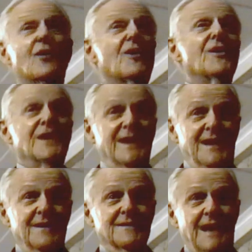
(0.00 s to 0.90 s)
early
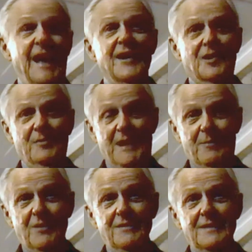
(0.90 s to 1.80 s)
anchor
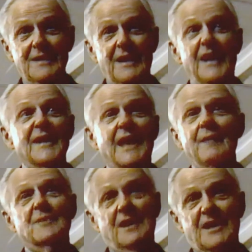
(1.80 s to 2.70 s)
people. He
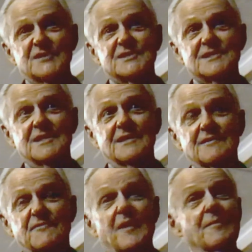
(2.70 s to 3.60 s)
came to us
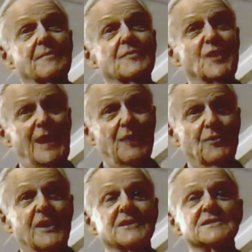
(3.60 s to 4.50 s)
from the
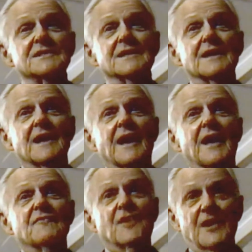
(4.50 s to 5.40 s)
networks,
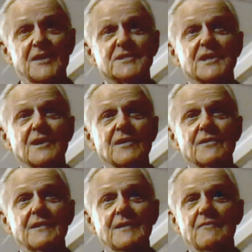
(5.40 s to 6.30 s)
and very skilled,
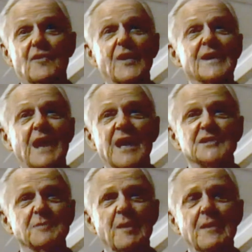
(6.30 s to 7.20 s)
very
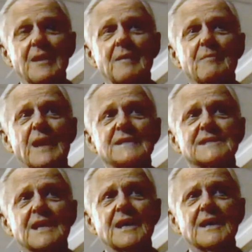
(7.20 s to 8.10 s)
knowledgeable, but
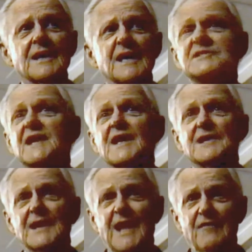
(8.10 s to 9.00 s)
a
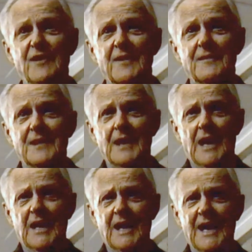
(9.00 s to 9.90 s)
Scandinavian.
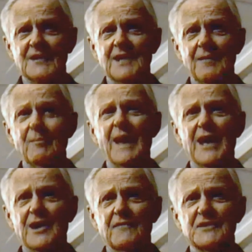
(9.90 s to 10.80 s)
And he had the
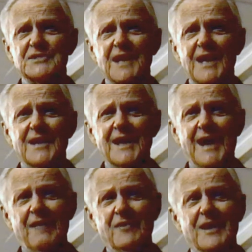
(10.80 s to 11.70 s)
manner of a
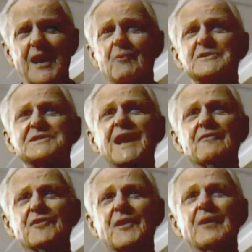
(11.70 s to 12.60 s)
Scandinavian. He was
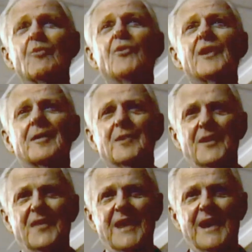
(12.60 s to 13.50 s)
not very warm
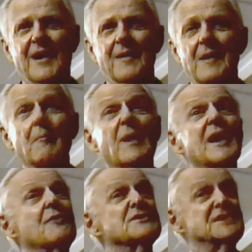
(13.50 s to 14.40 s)
on the air, but
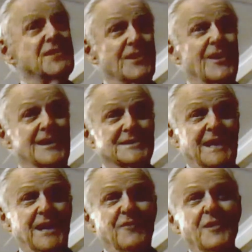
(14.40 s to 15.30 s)
he was
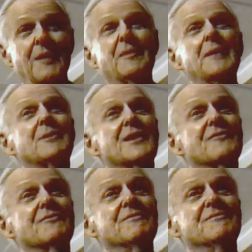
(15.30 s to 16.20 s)
authoritative. People
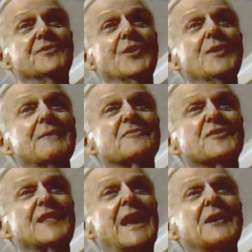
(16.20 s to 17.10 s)
knew him
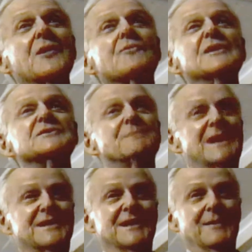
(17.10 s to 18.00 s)
for that,
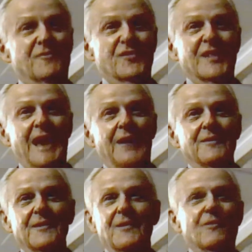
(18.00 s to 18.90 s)
respected him for that.
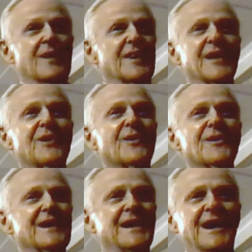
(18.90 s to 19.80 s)
One of the
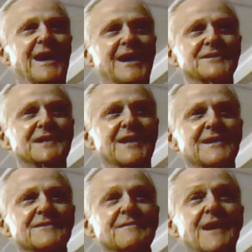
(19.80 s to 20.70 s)
early guys, and
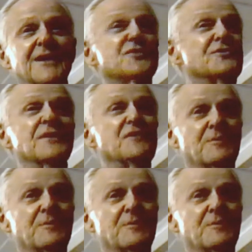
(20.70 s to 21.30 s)
a terrific